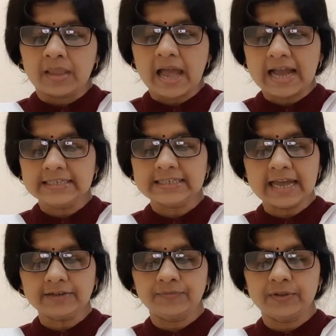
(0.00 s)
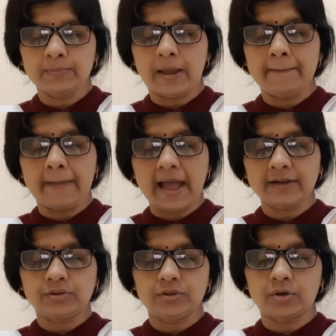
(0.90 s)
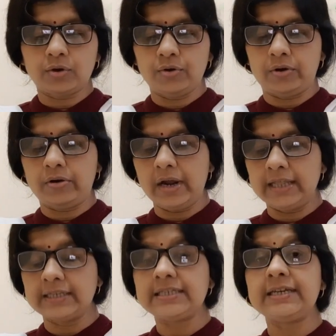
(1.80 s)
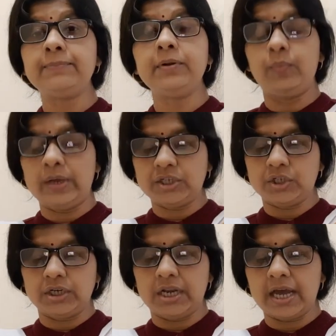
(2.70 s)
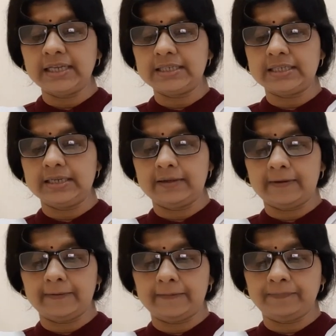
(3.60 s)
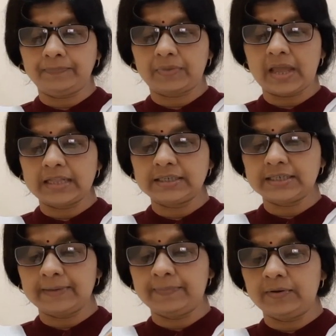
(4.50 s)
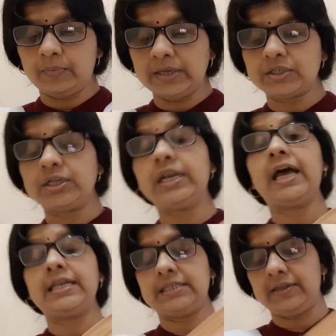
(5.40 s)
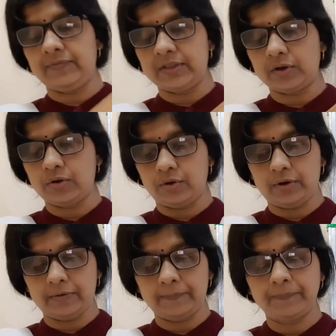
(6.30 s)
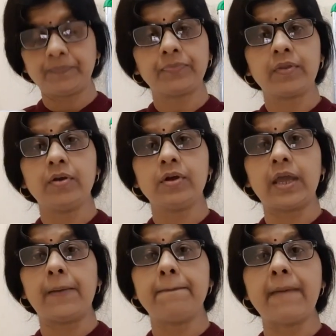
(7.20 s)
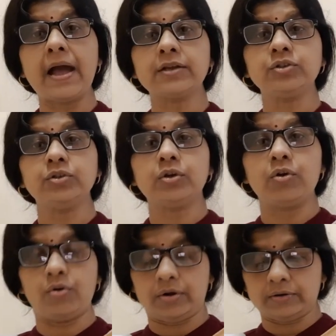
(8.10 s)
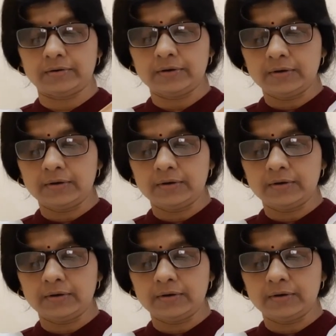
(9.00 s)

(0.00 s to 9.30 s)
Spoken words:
I sat with my back to the corner, and the table wedged in nice, and the table wedged in nicely with the corner. Okay, back to the corner.